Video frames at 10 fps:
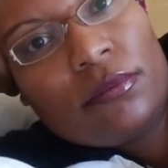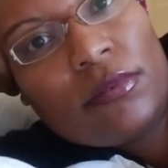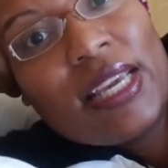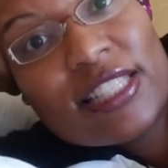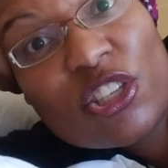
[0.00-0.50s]

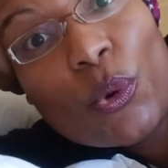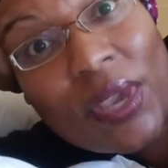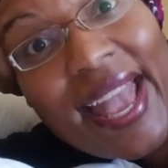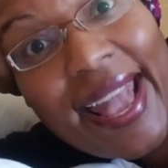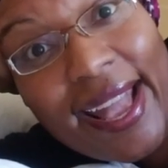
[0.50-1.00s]
It's
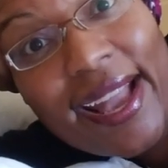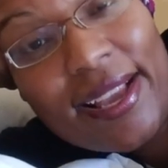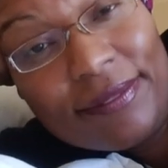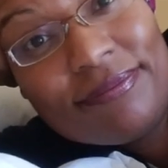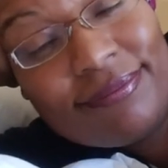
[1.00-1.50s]
okay.
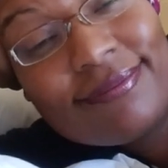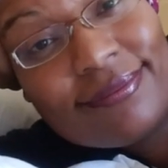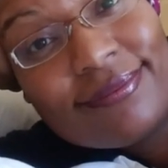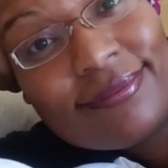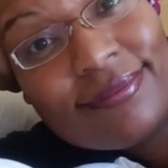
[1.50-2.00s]

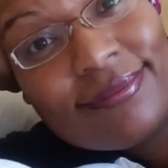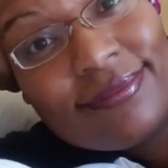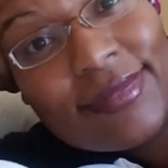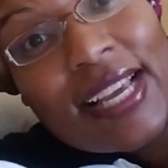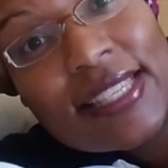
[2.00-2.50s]

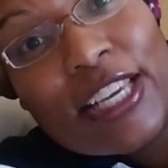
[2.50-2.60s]
Us